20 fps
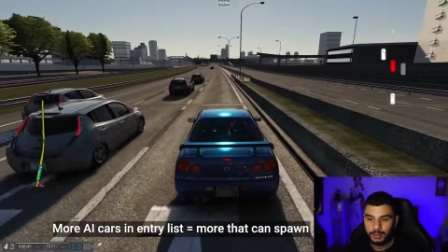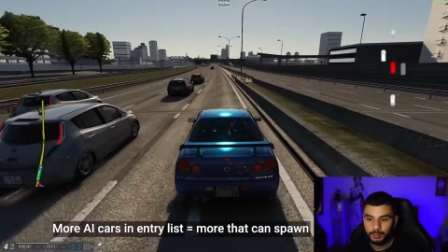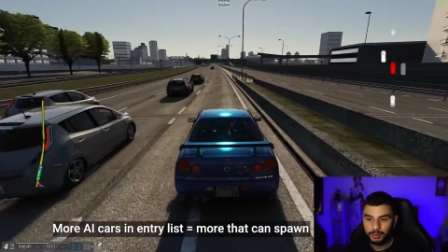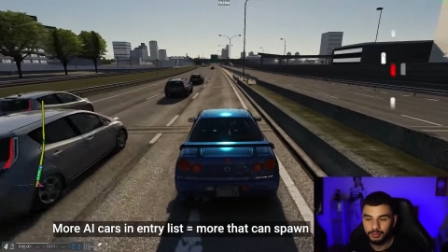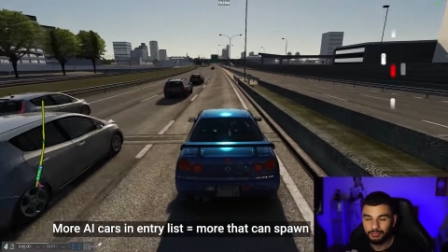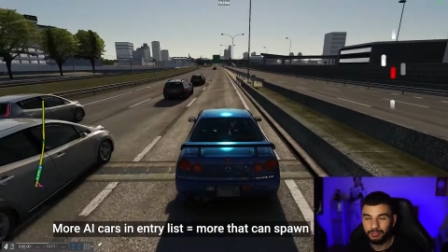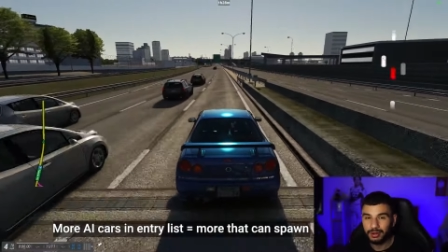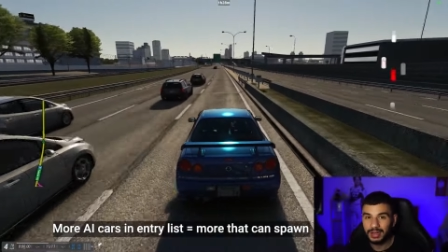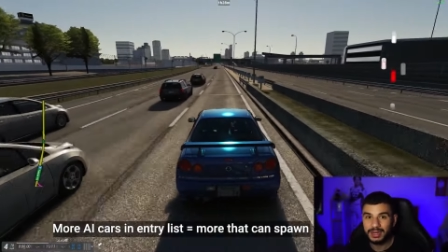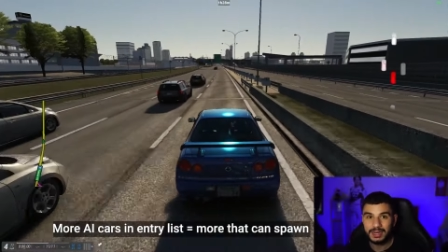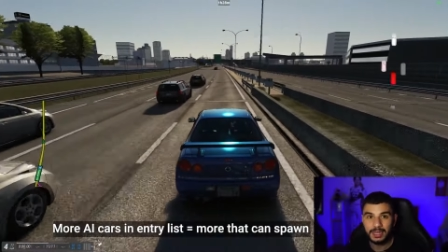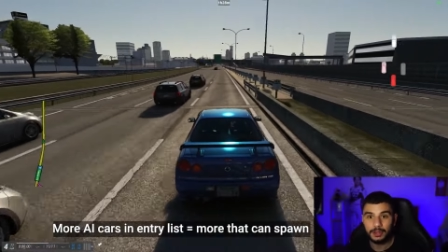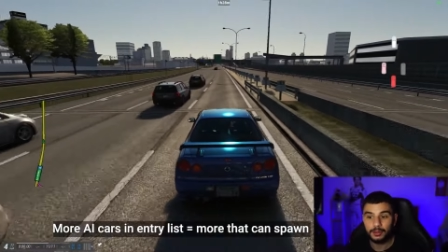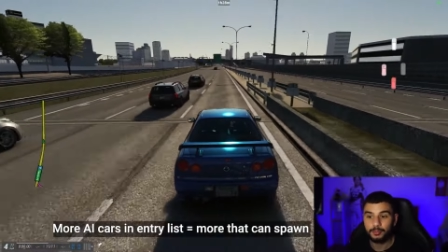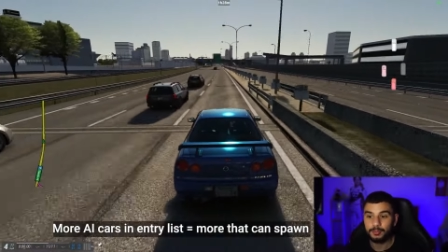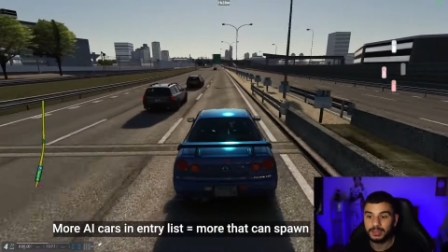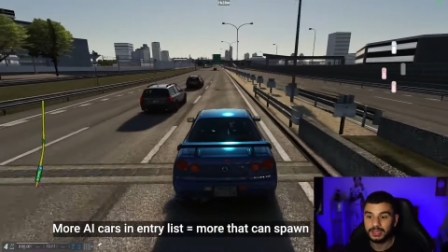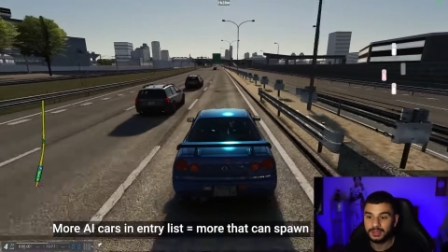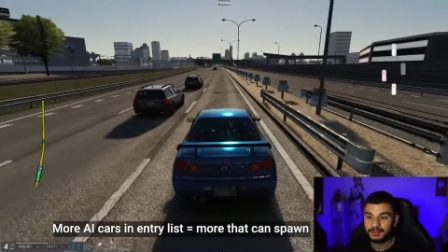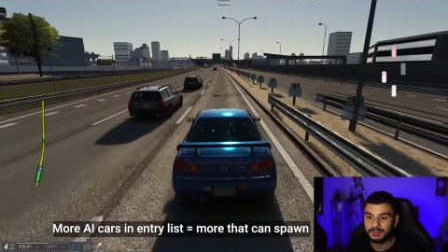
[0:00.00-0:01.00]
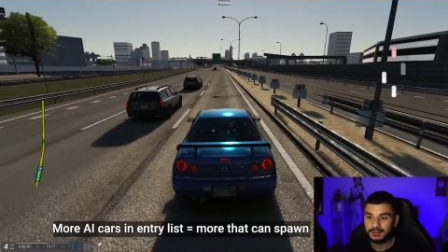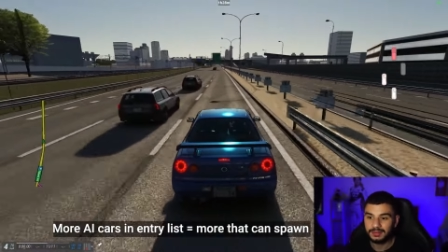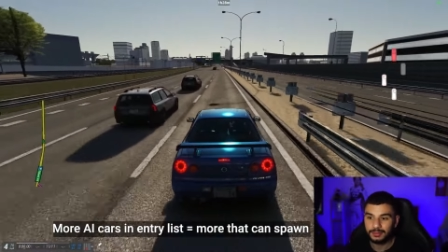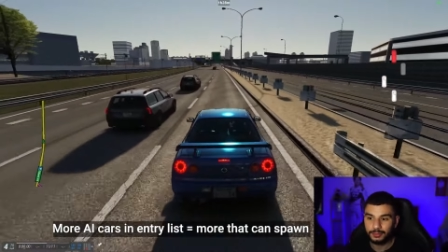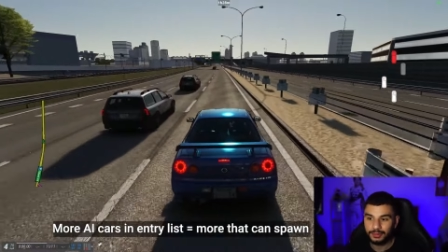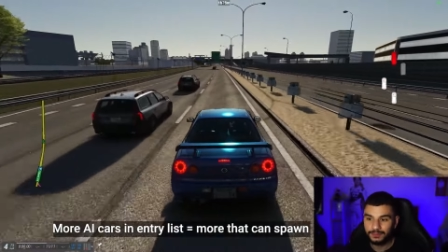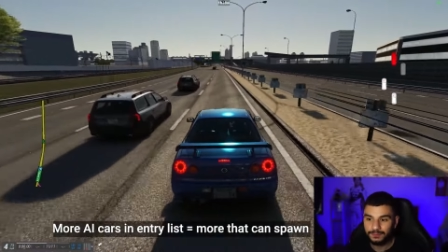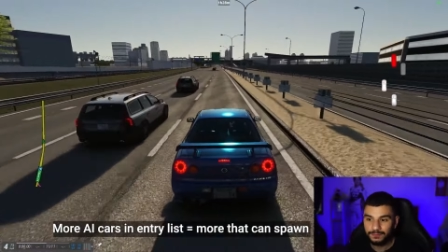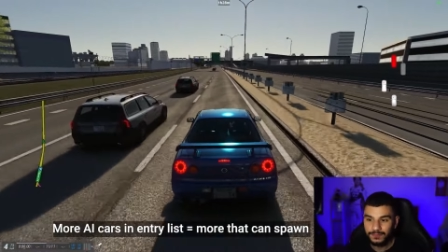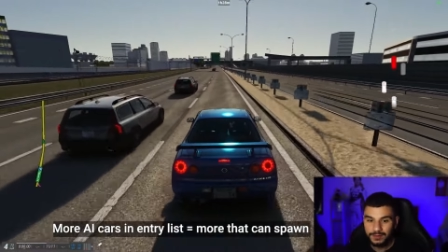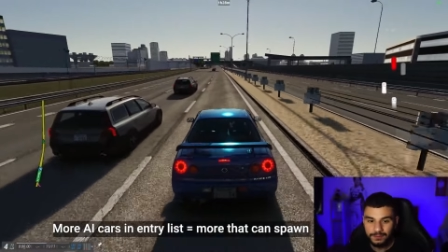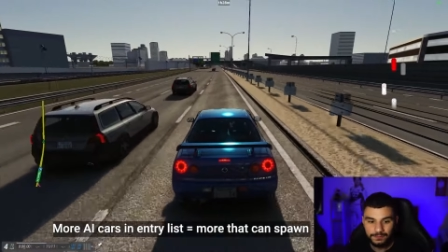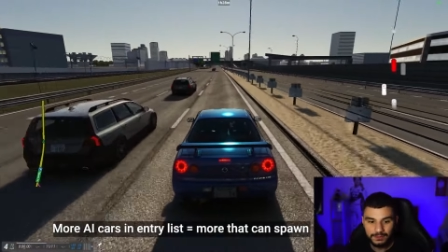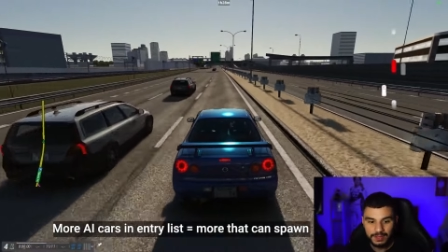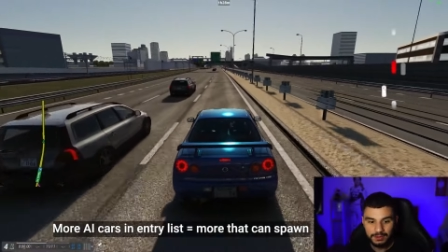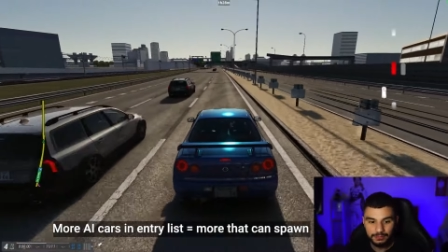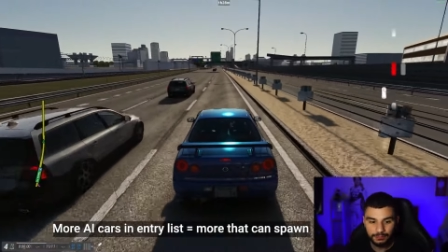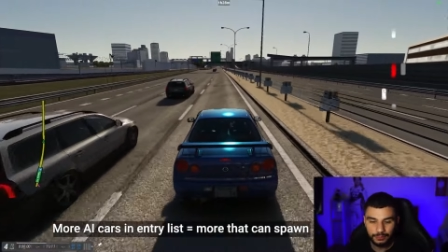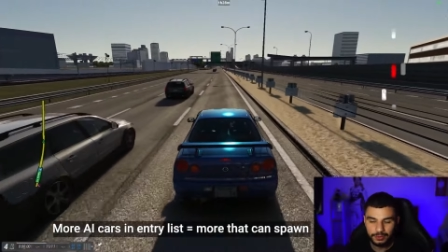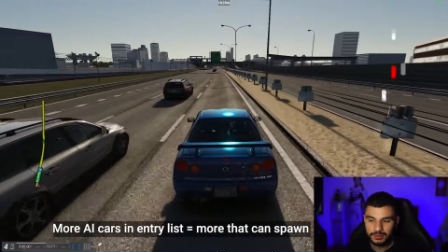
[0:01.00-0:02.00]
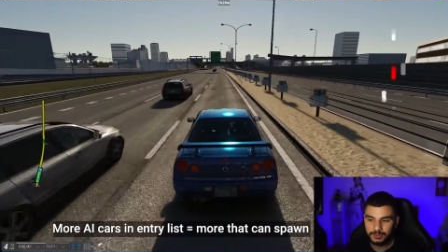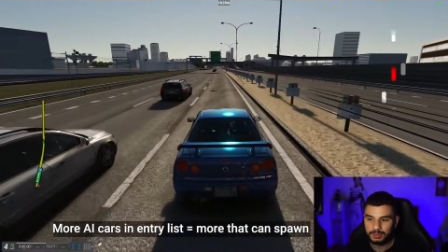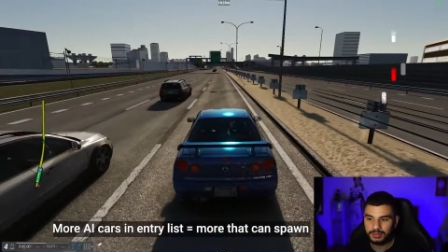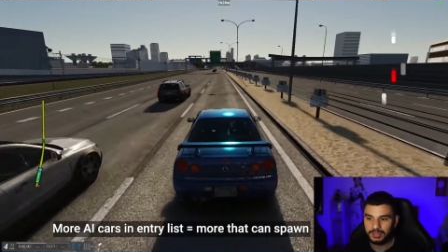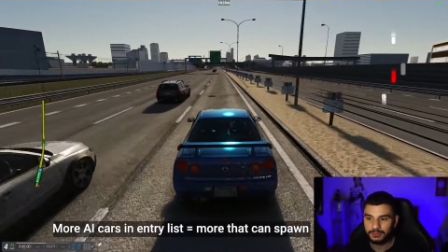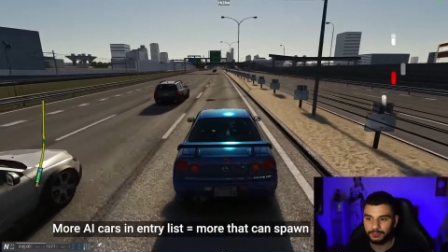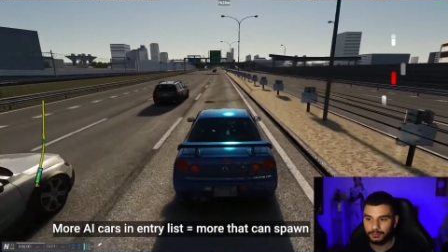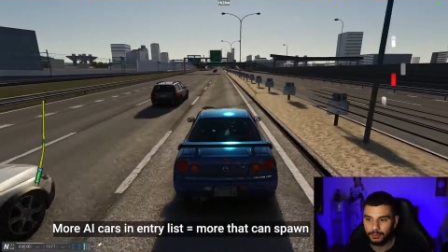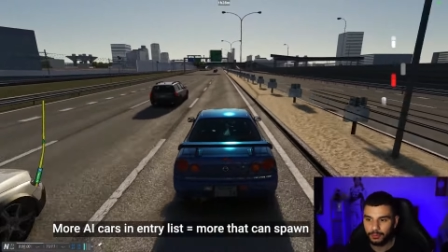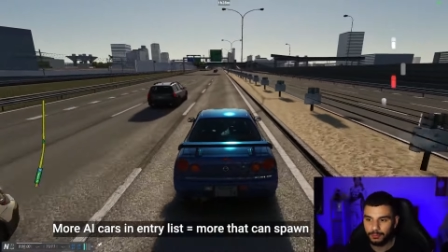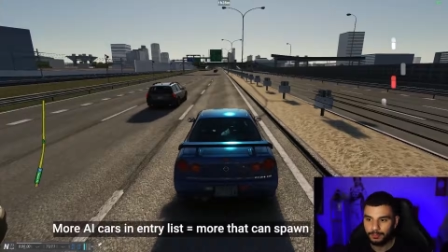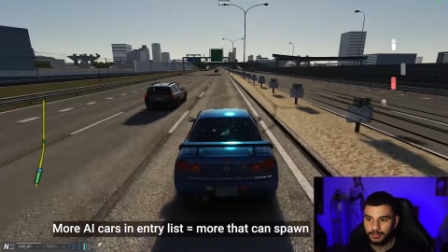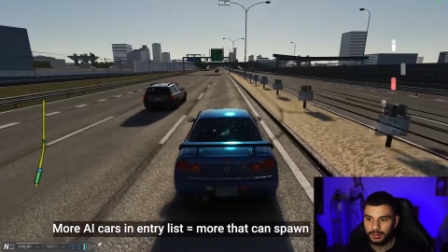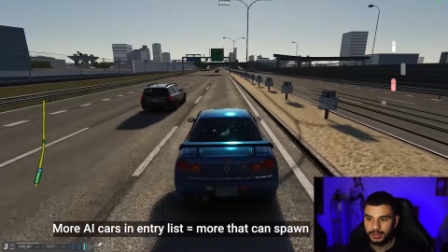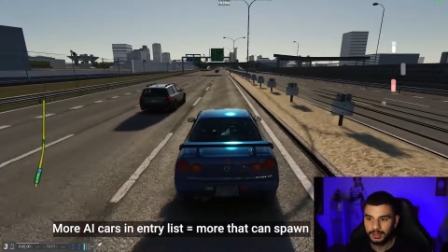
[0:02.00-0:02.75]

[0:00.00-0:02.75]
But right now, because there's only 15 for it to pick from,